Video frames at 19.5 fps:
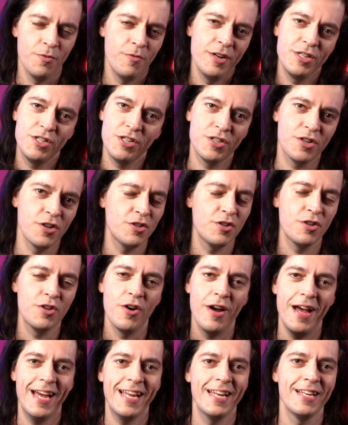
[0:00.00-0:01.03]
We're just going to go
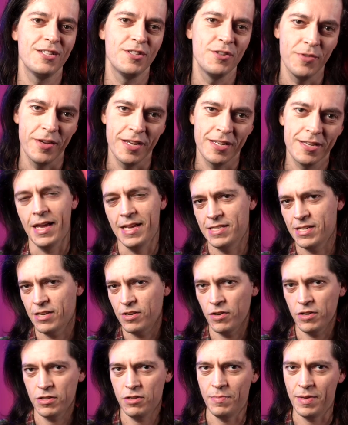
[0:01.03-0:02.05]
ahead and do it. Is it
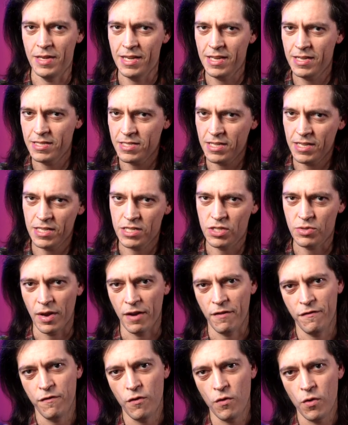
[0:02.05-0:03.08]
going to be easy,
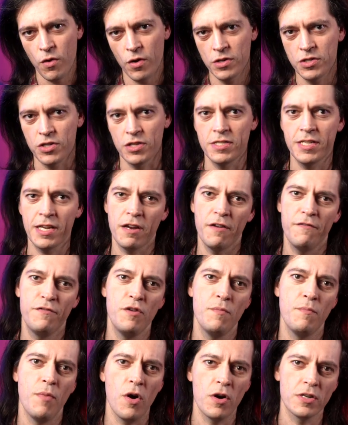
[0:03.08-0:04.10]
straightforward, just tick a few
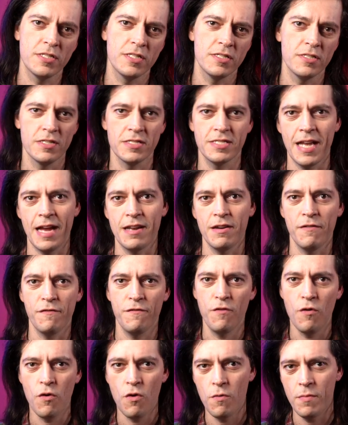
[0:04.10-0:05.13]
boxes in a standard
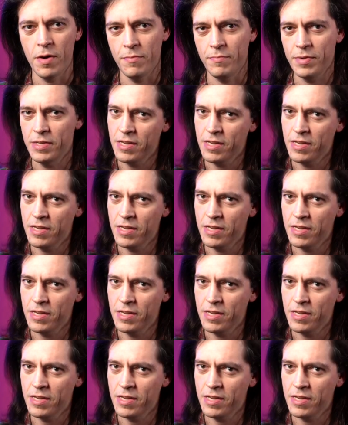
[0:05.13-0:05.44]
form and be